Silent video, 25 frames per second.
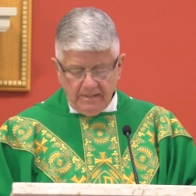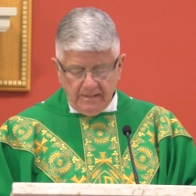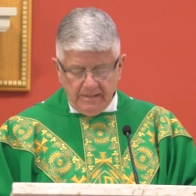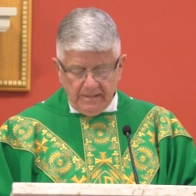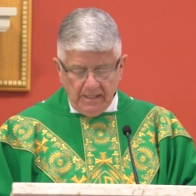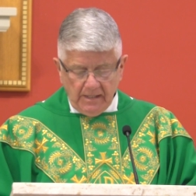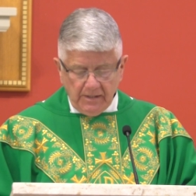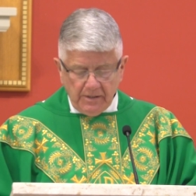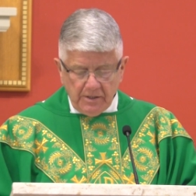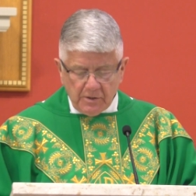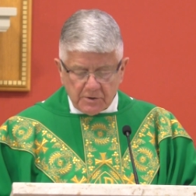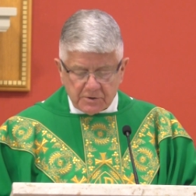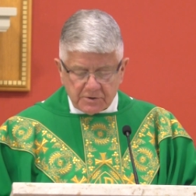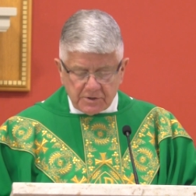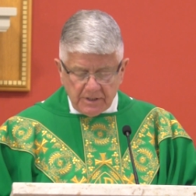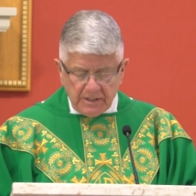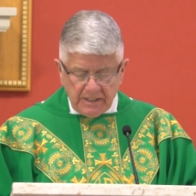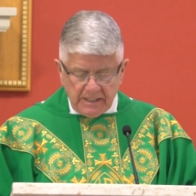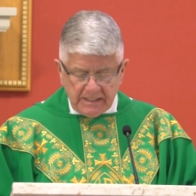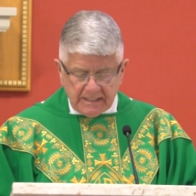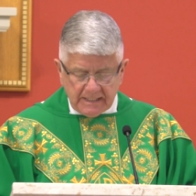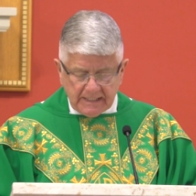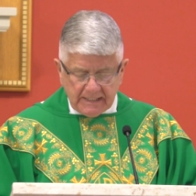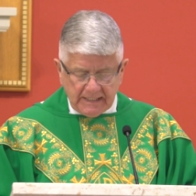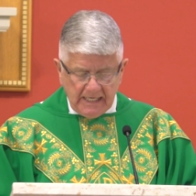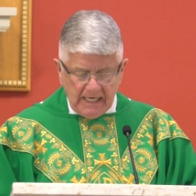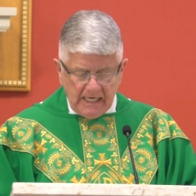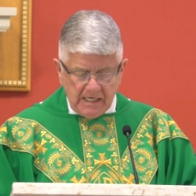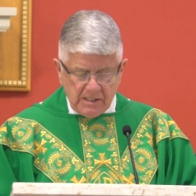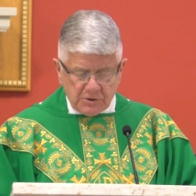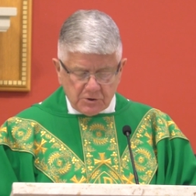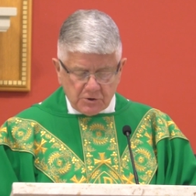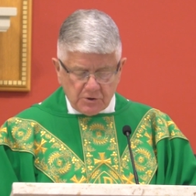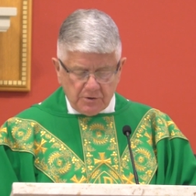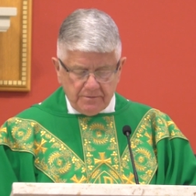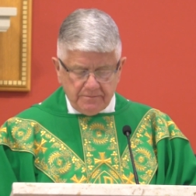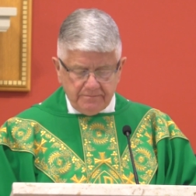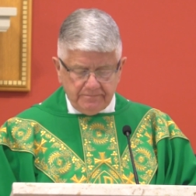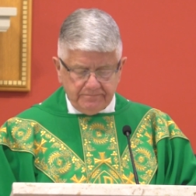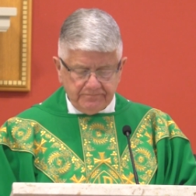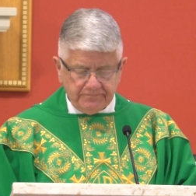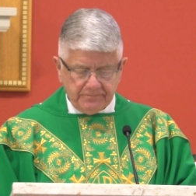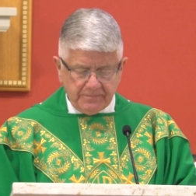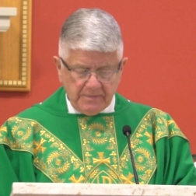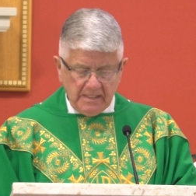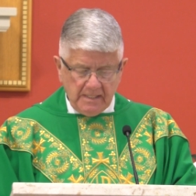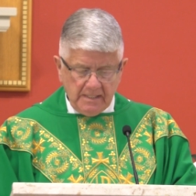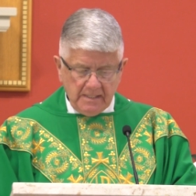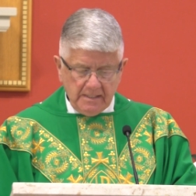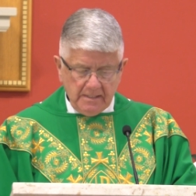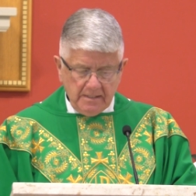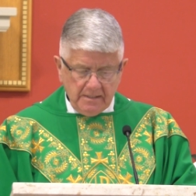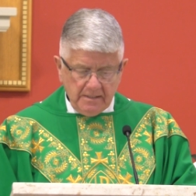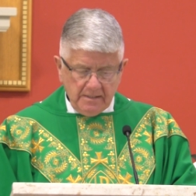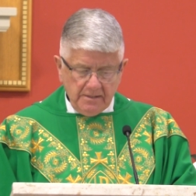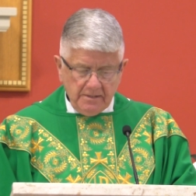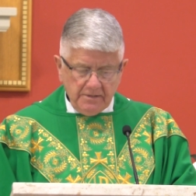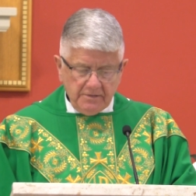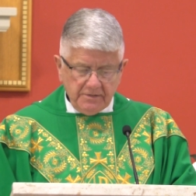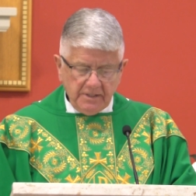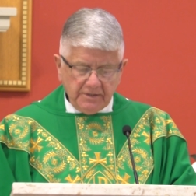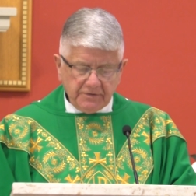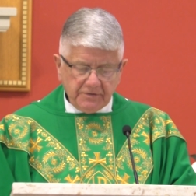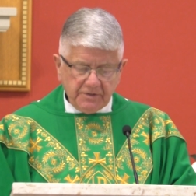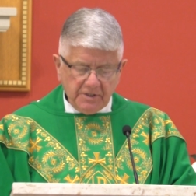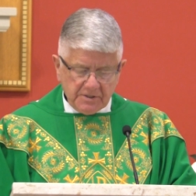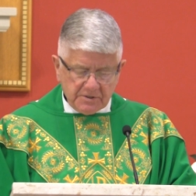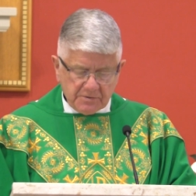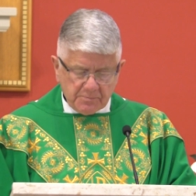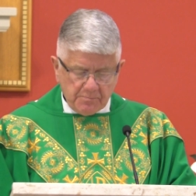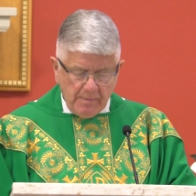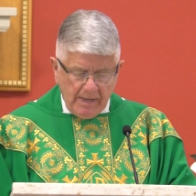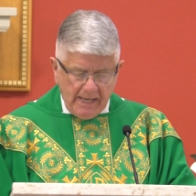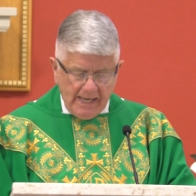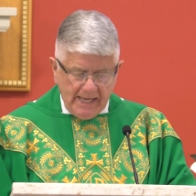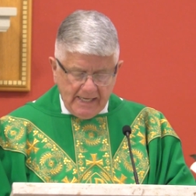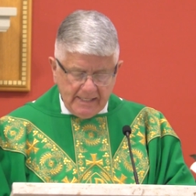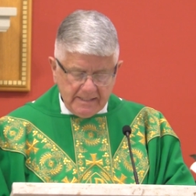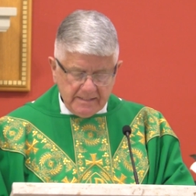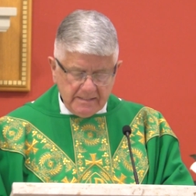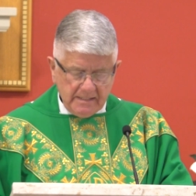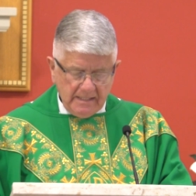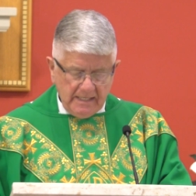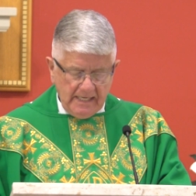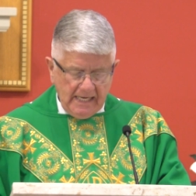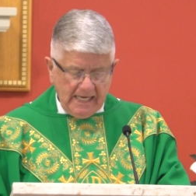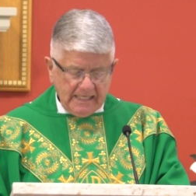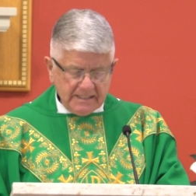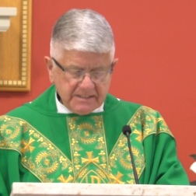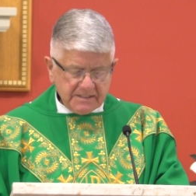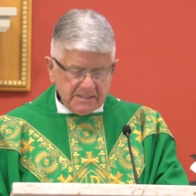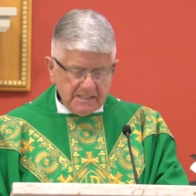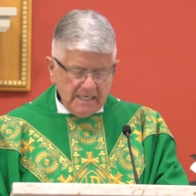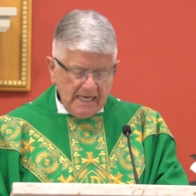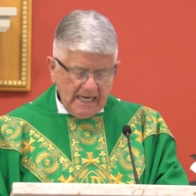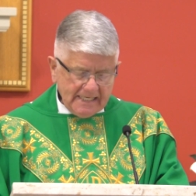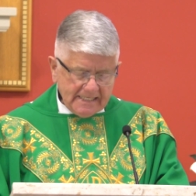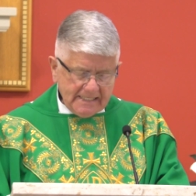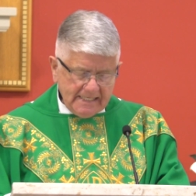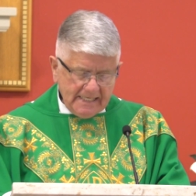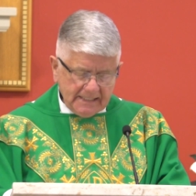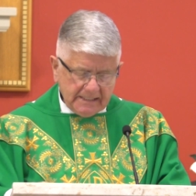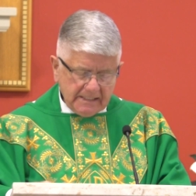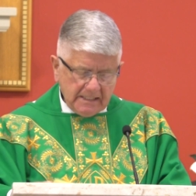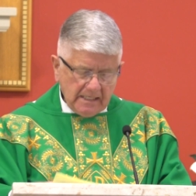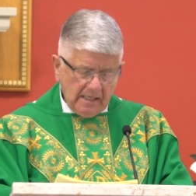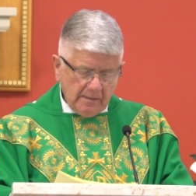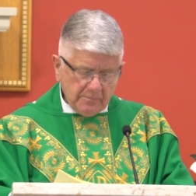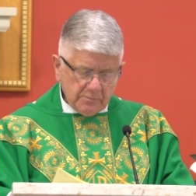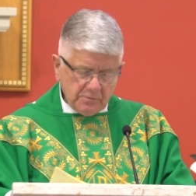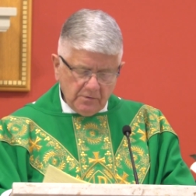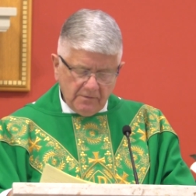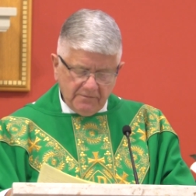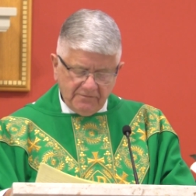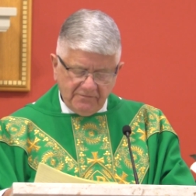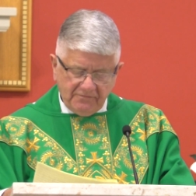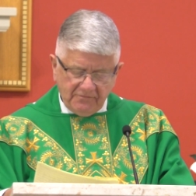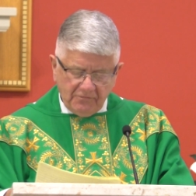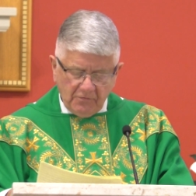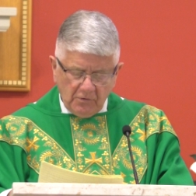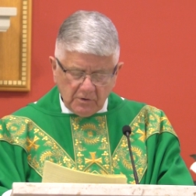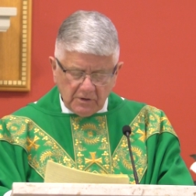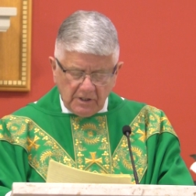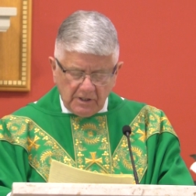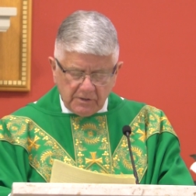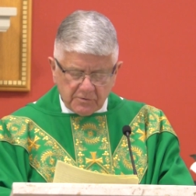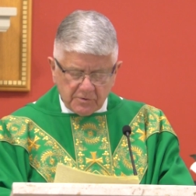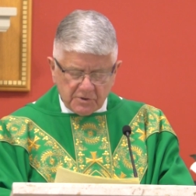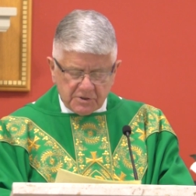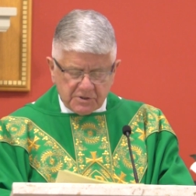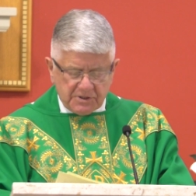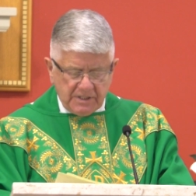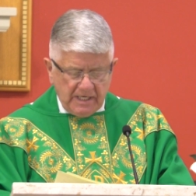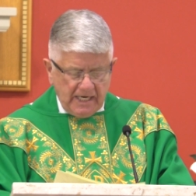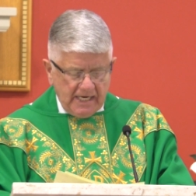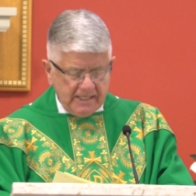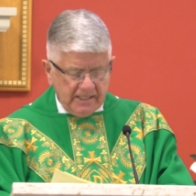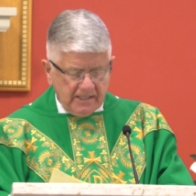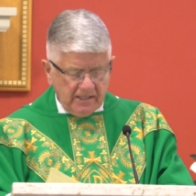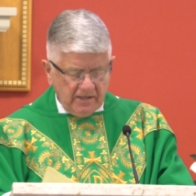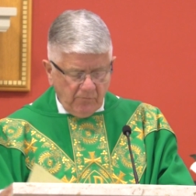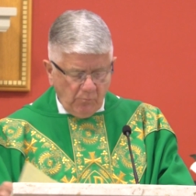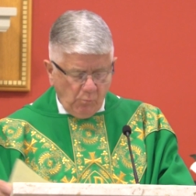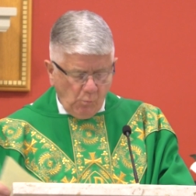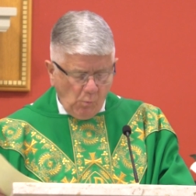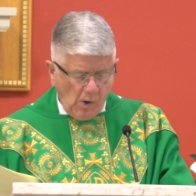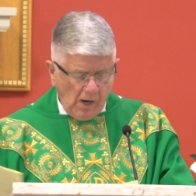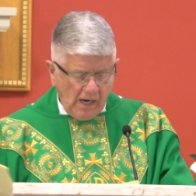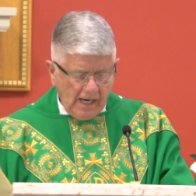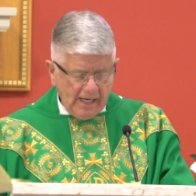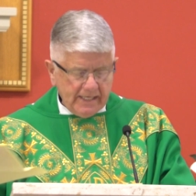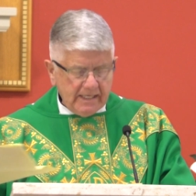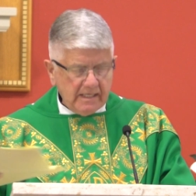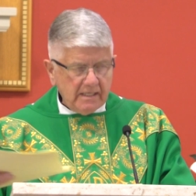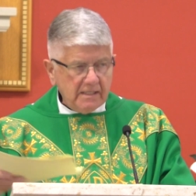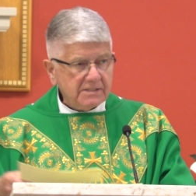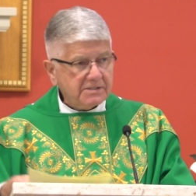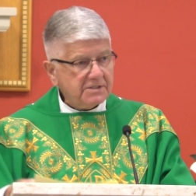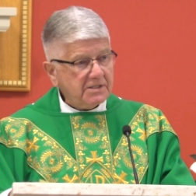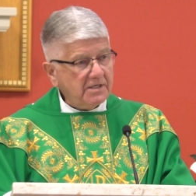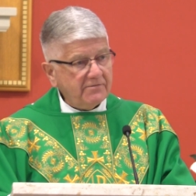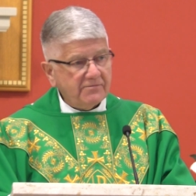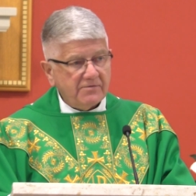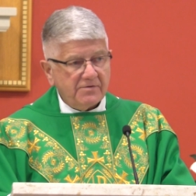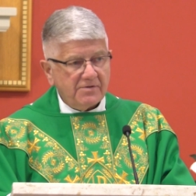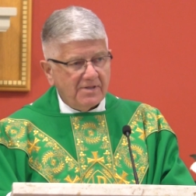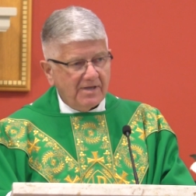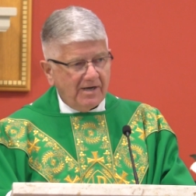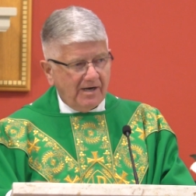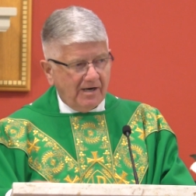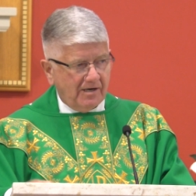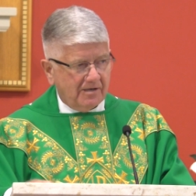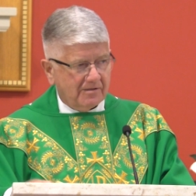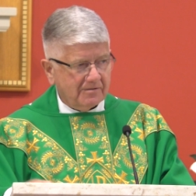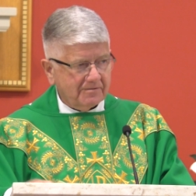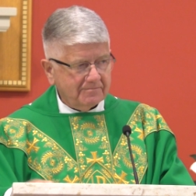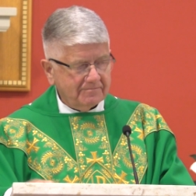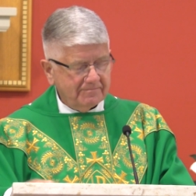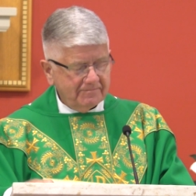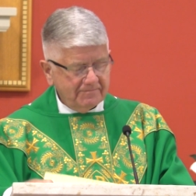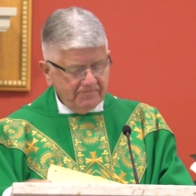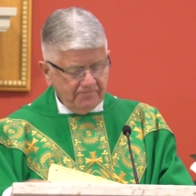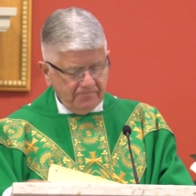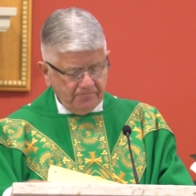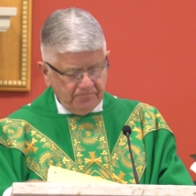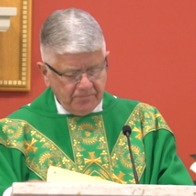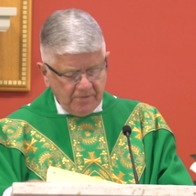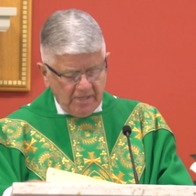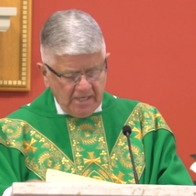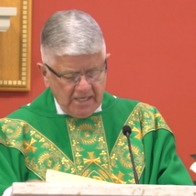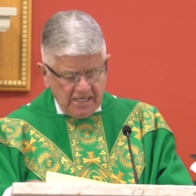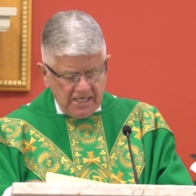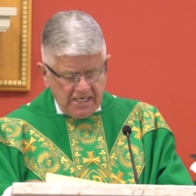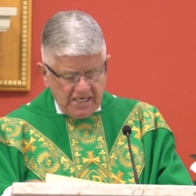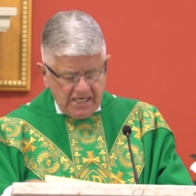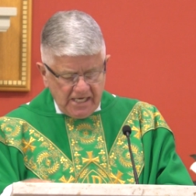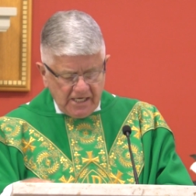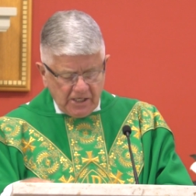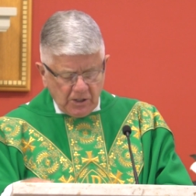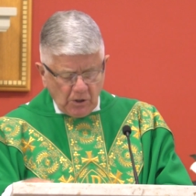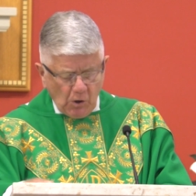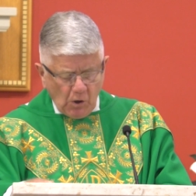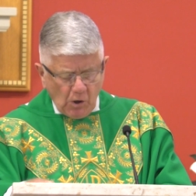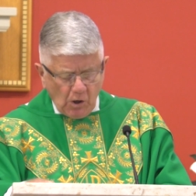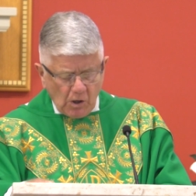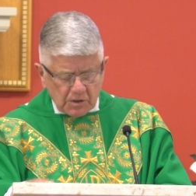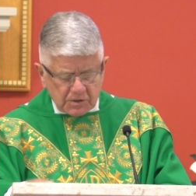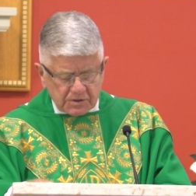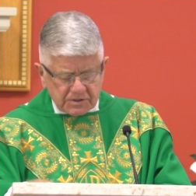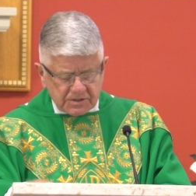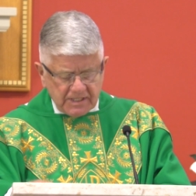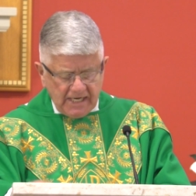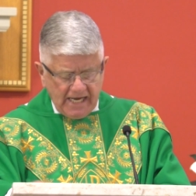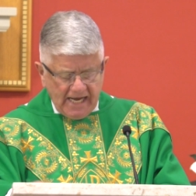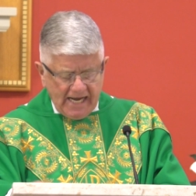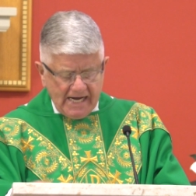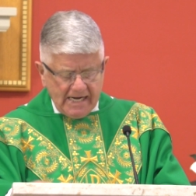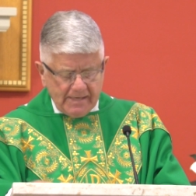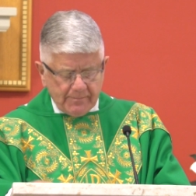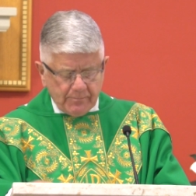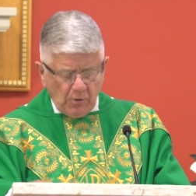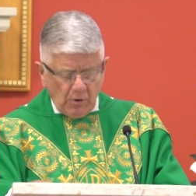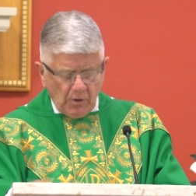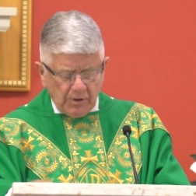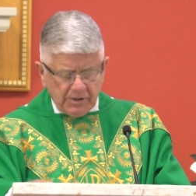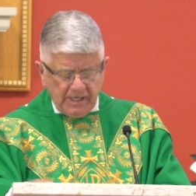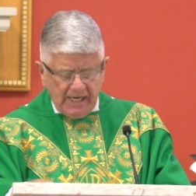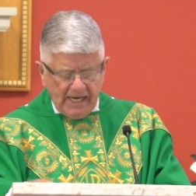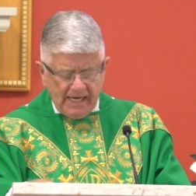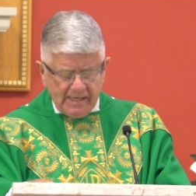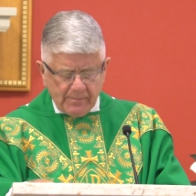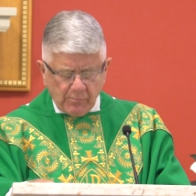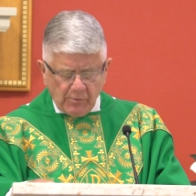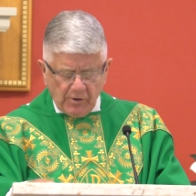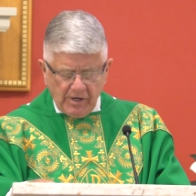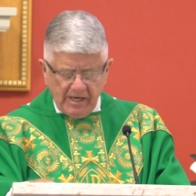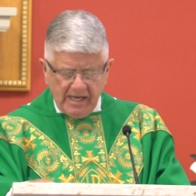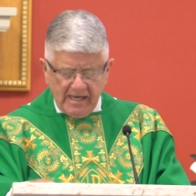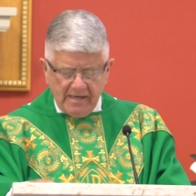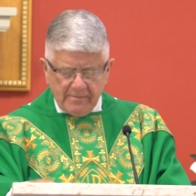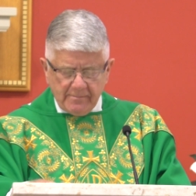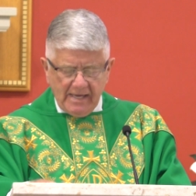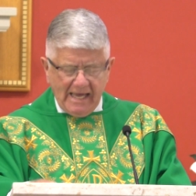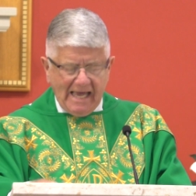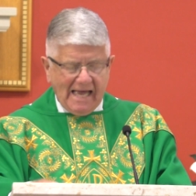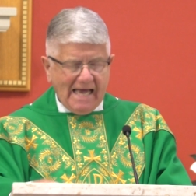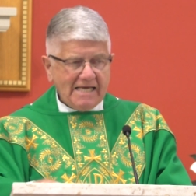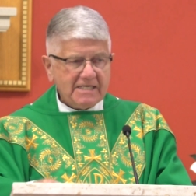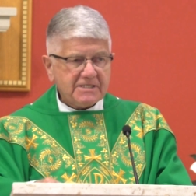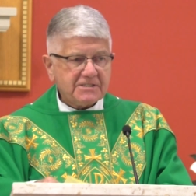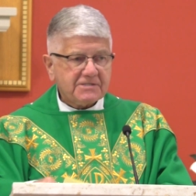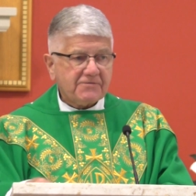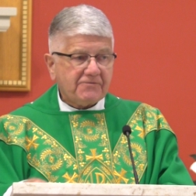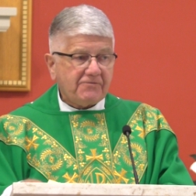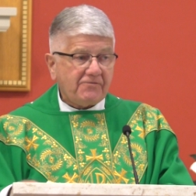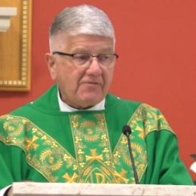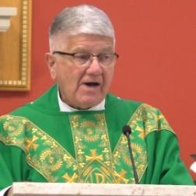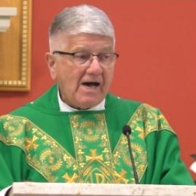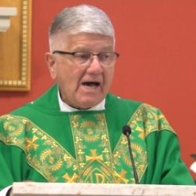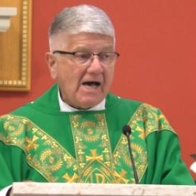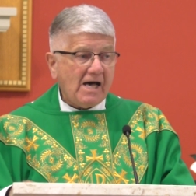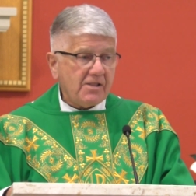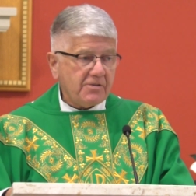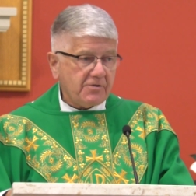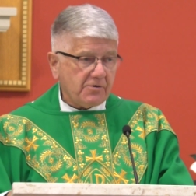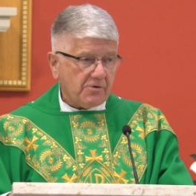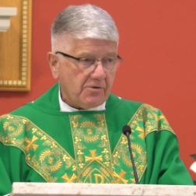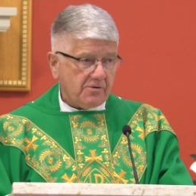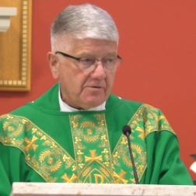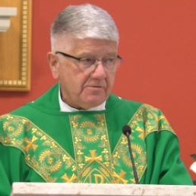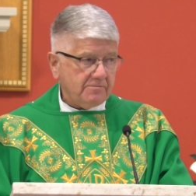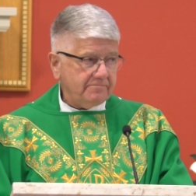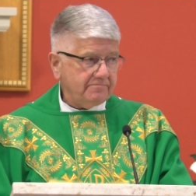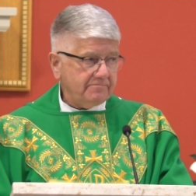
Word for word: Now, here's an indication that this man has not yet come to a full understanding of why he is even there. He calls on Abraham as father.